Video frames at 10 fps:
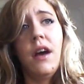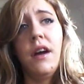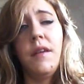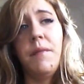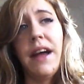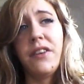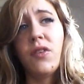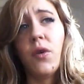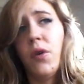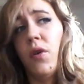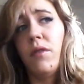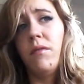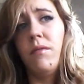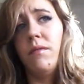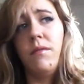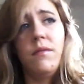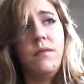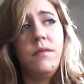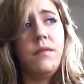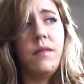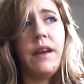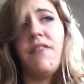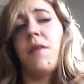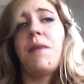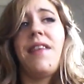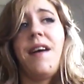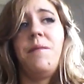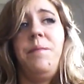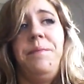and you're not giving me that.